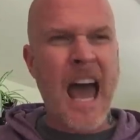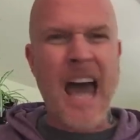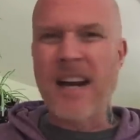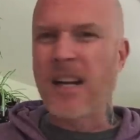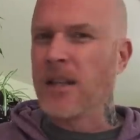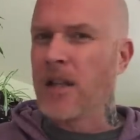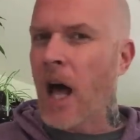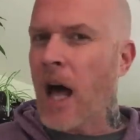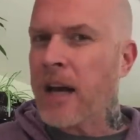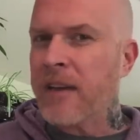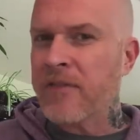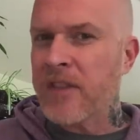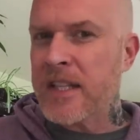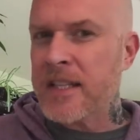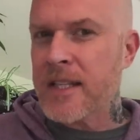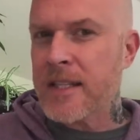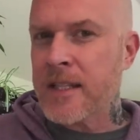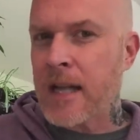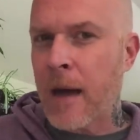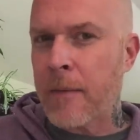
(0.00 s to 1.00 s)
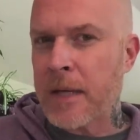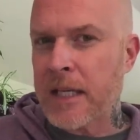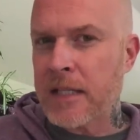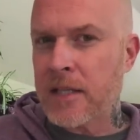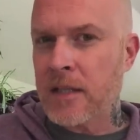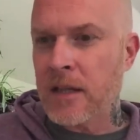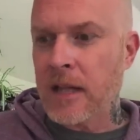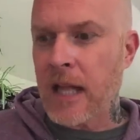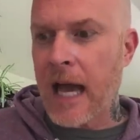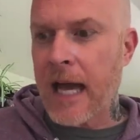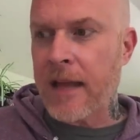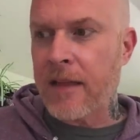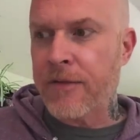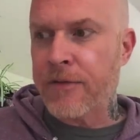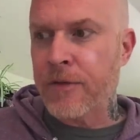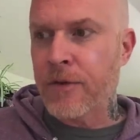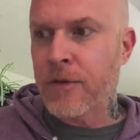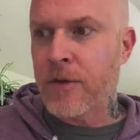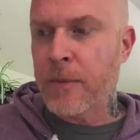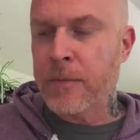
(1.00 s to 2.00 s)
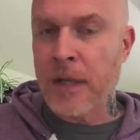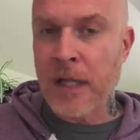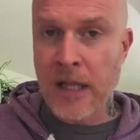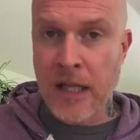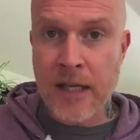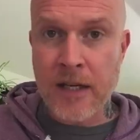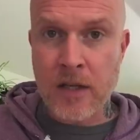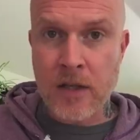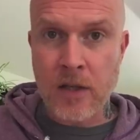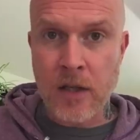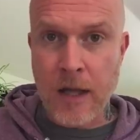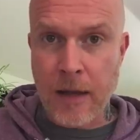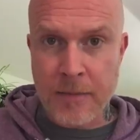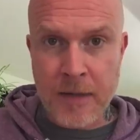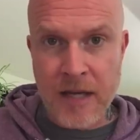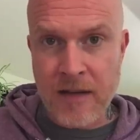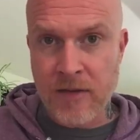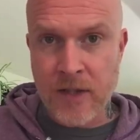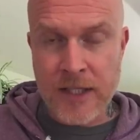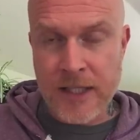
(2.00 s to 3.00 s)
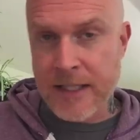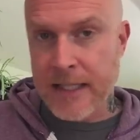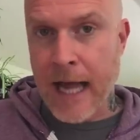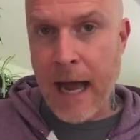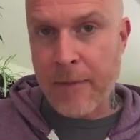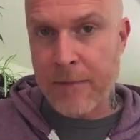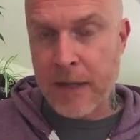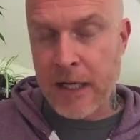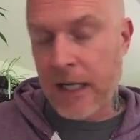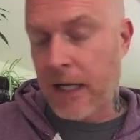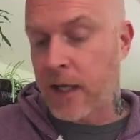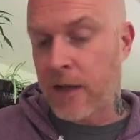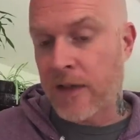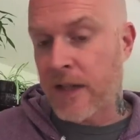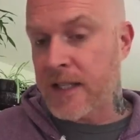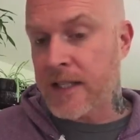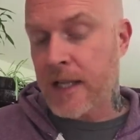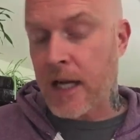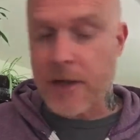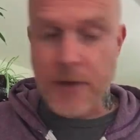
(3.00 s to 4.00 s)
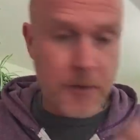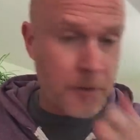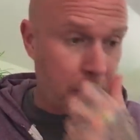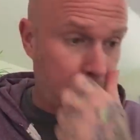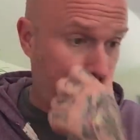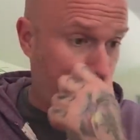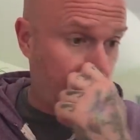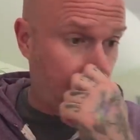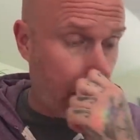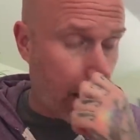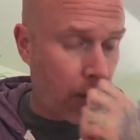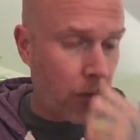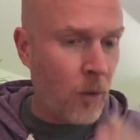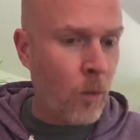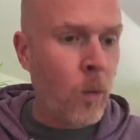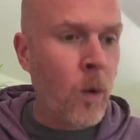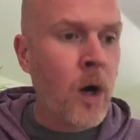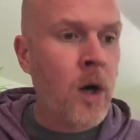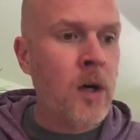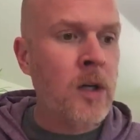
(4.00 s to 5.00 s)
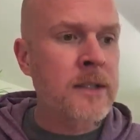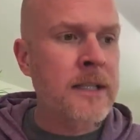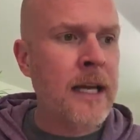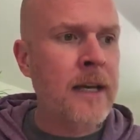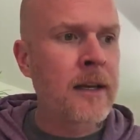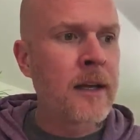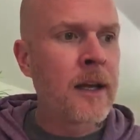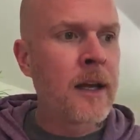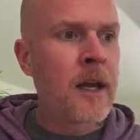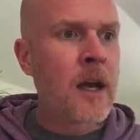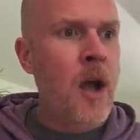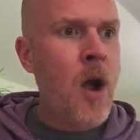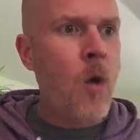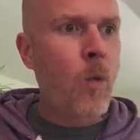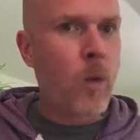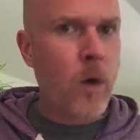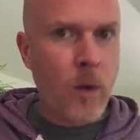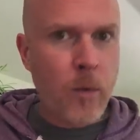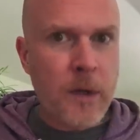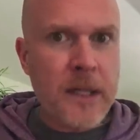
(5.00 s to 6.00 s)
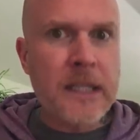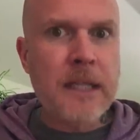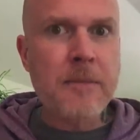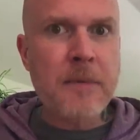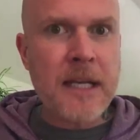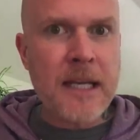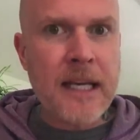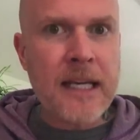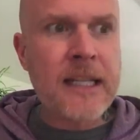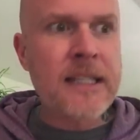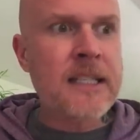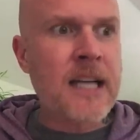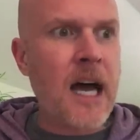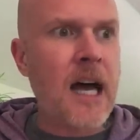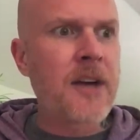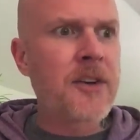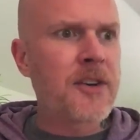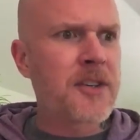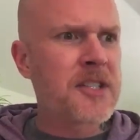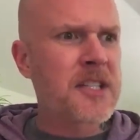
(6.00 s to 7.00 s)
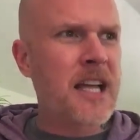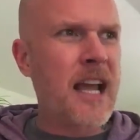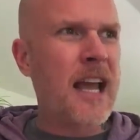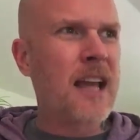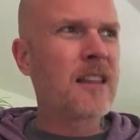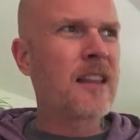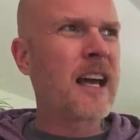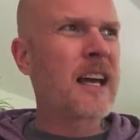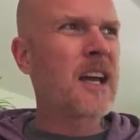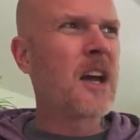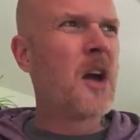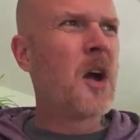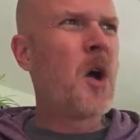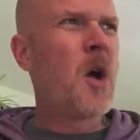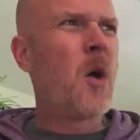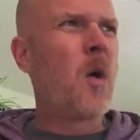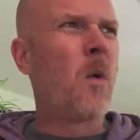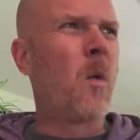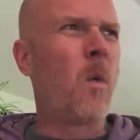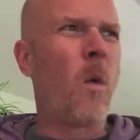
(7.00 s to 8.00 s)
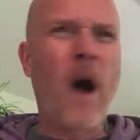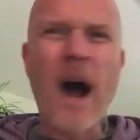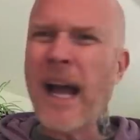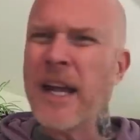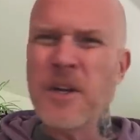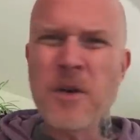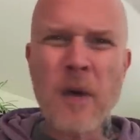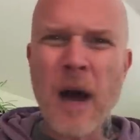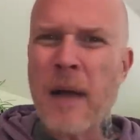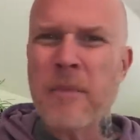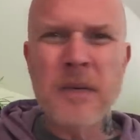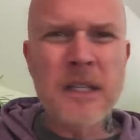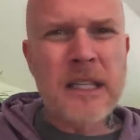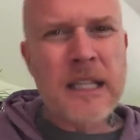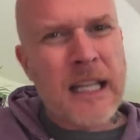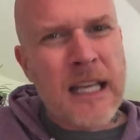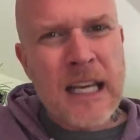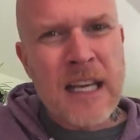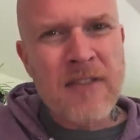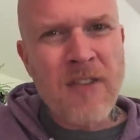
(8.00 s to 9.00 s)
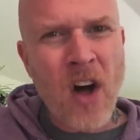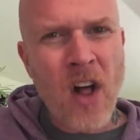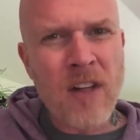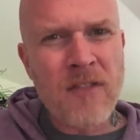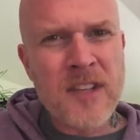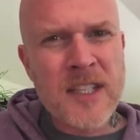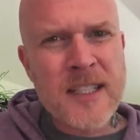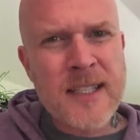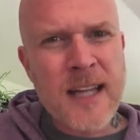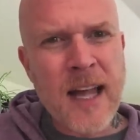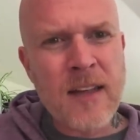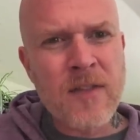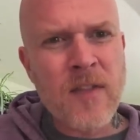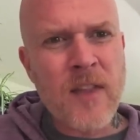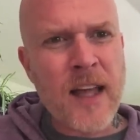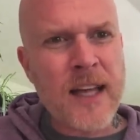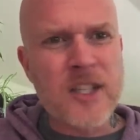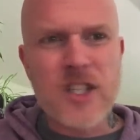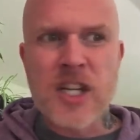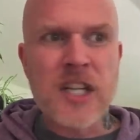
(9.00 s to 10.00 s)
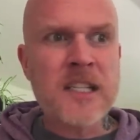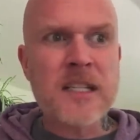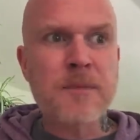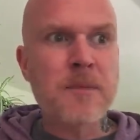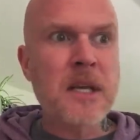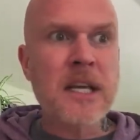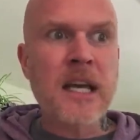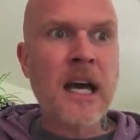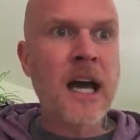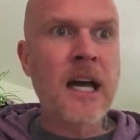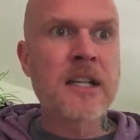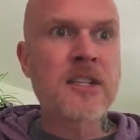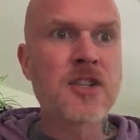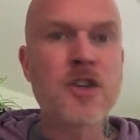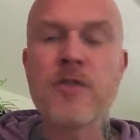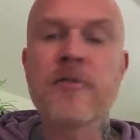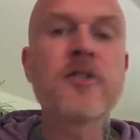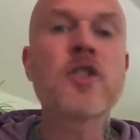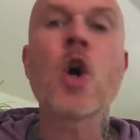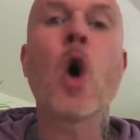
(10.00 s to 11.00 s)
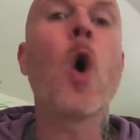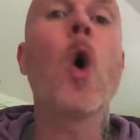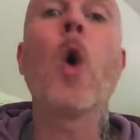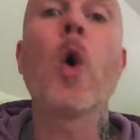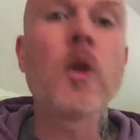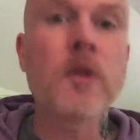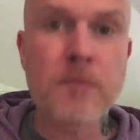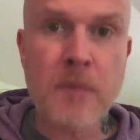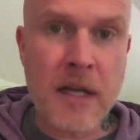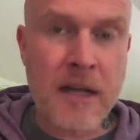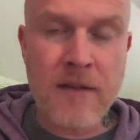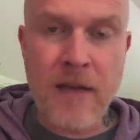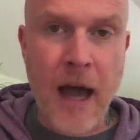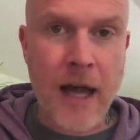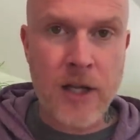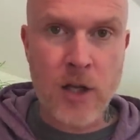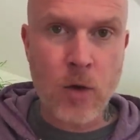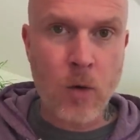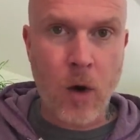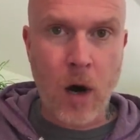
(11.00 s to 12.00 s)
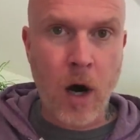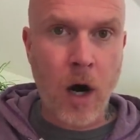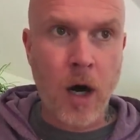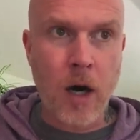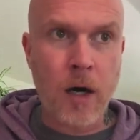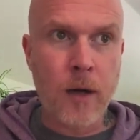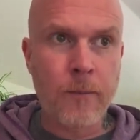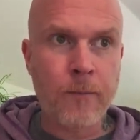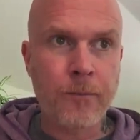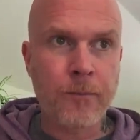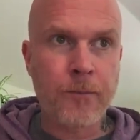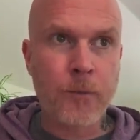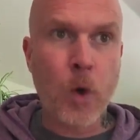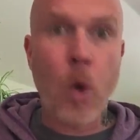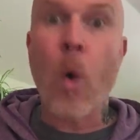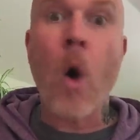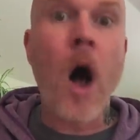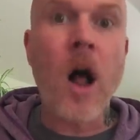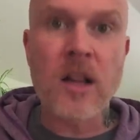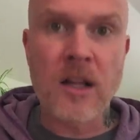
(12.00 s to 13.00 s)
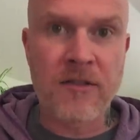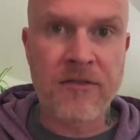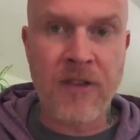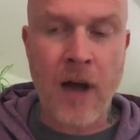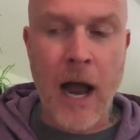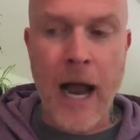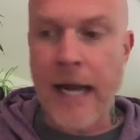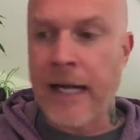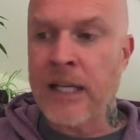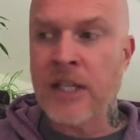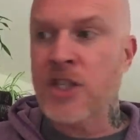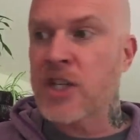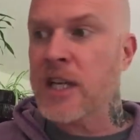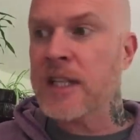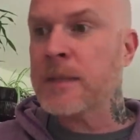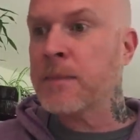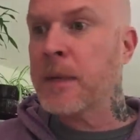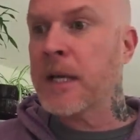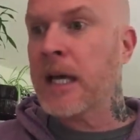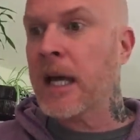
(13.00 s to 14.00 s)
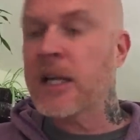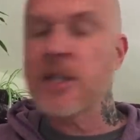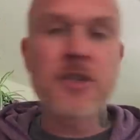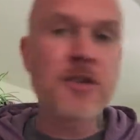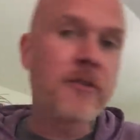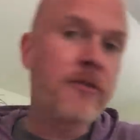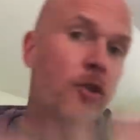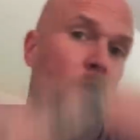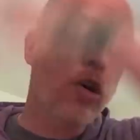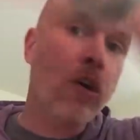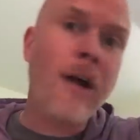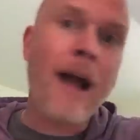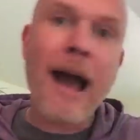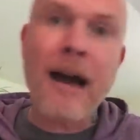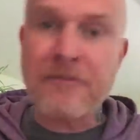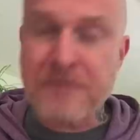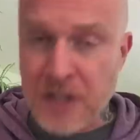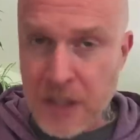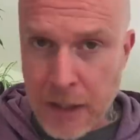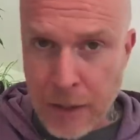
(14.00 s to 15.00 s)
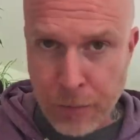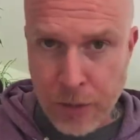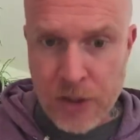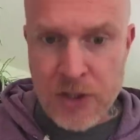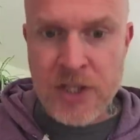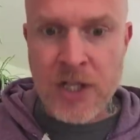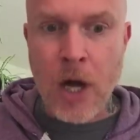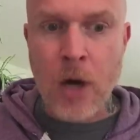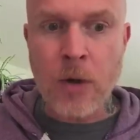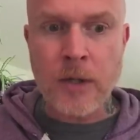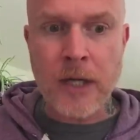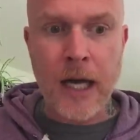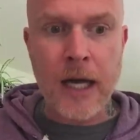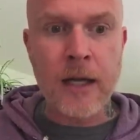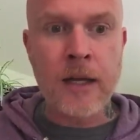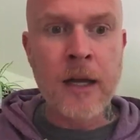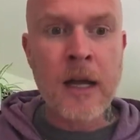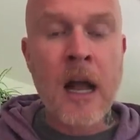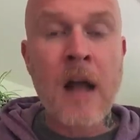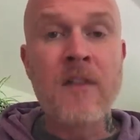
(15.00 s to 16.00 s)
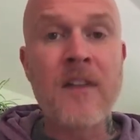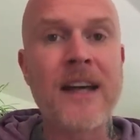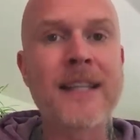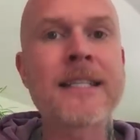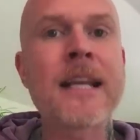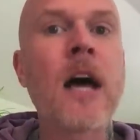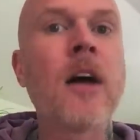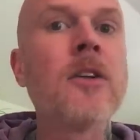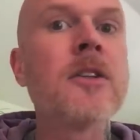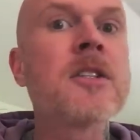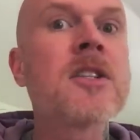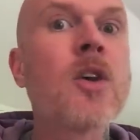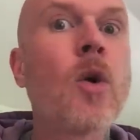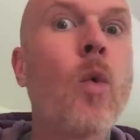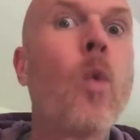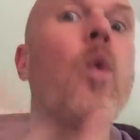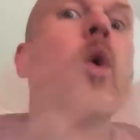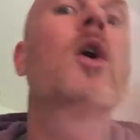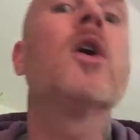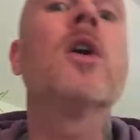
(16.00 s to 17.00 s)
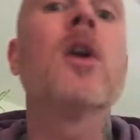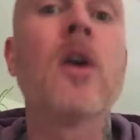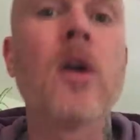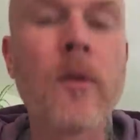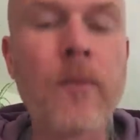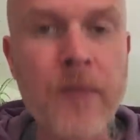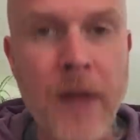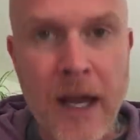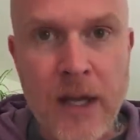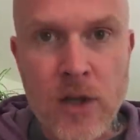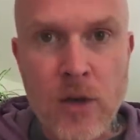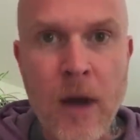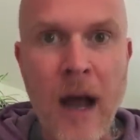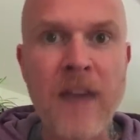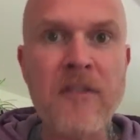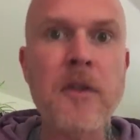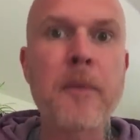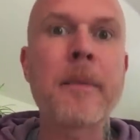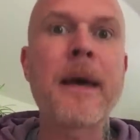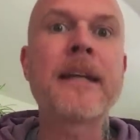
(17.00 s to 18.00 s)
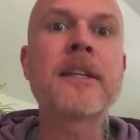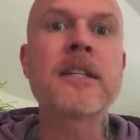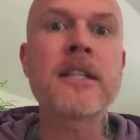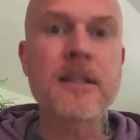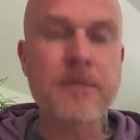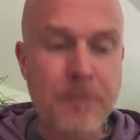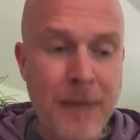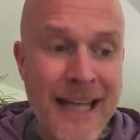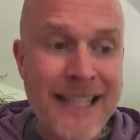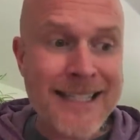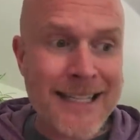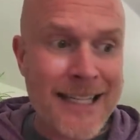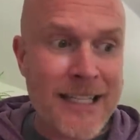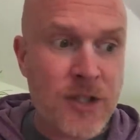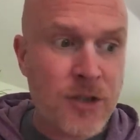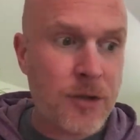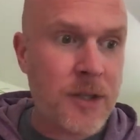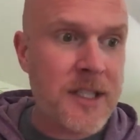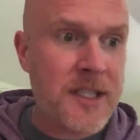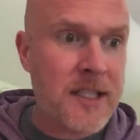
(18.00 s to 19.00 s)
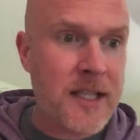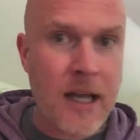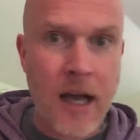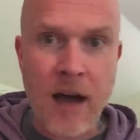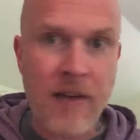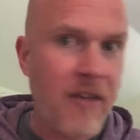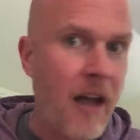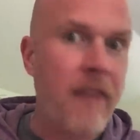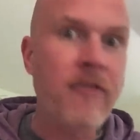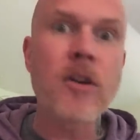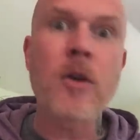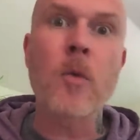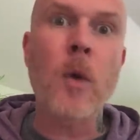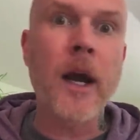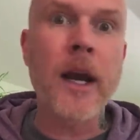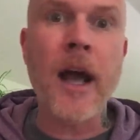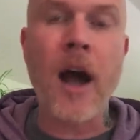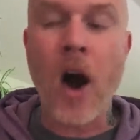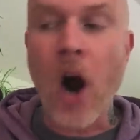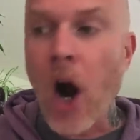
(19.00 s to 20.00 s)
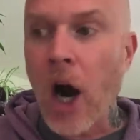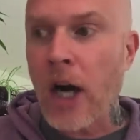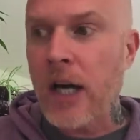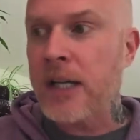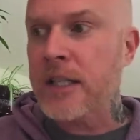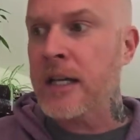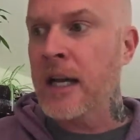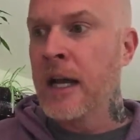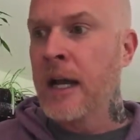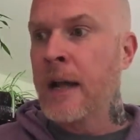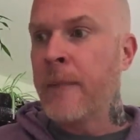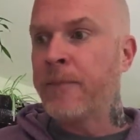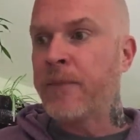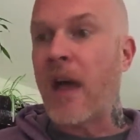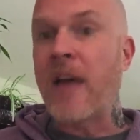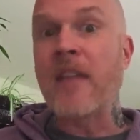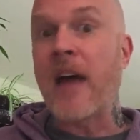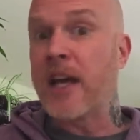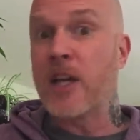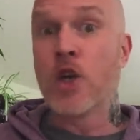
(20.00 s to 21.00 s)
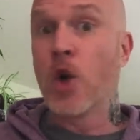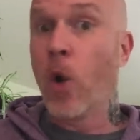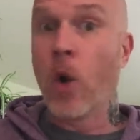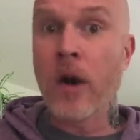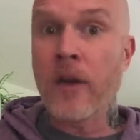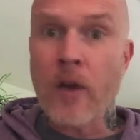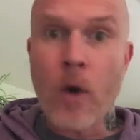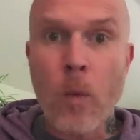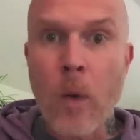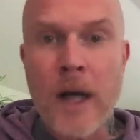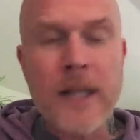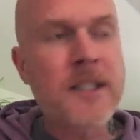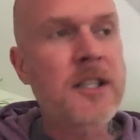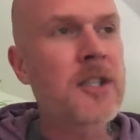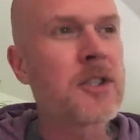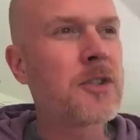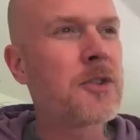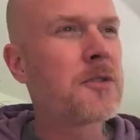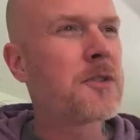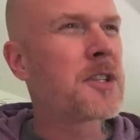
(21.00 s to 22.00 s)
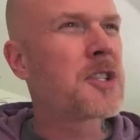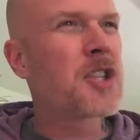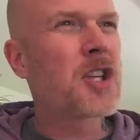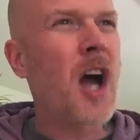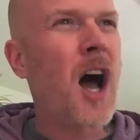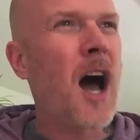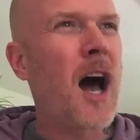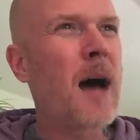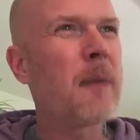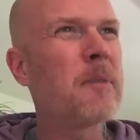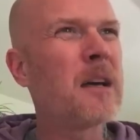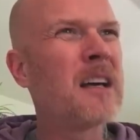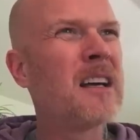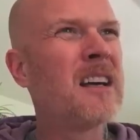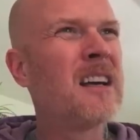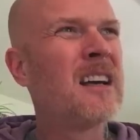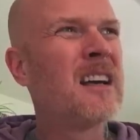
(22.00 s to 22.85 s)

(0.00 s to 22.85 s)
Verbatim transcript: And a lot of this is coming to light through the political upheaval that's happening in this country and around the world. And we're really beginning to understand, like, why do I believe all of a sudden that just because you've told me that you are qualified and just because you've crafted a persona that tells the world that you have the best interests of everyone at heart and that you're the one to do the job,